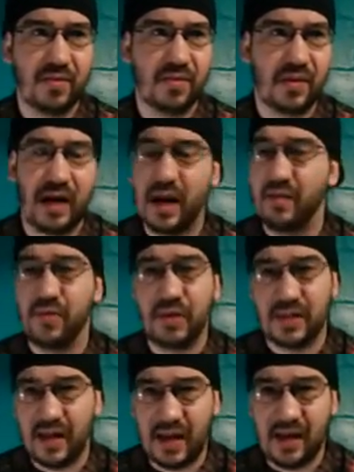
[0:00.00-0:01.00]
Or
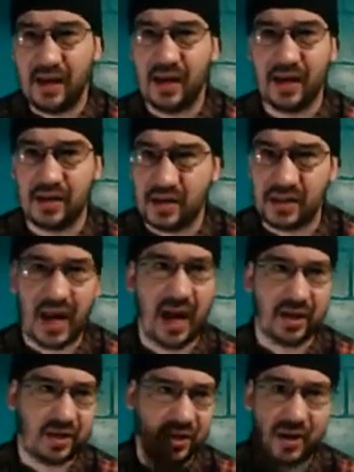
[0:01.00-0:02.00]
Kairi Sane against
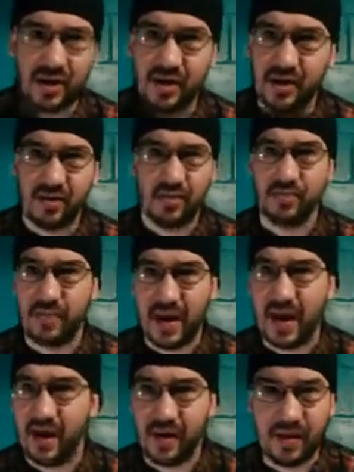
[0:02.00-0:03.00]
Sasha or
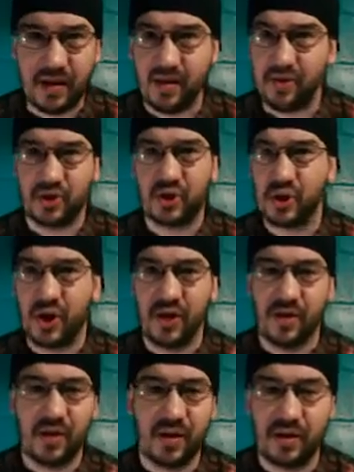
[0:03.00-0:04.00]
Bayley or
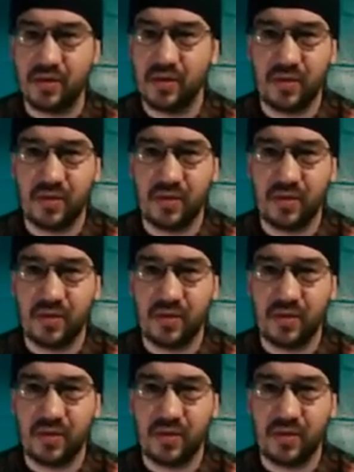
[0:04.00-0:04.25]
Charlotte.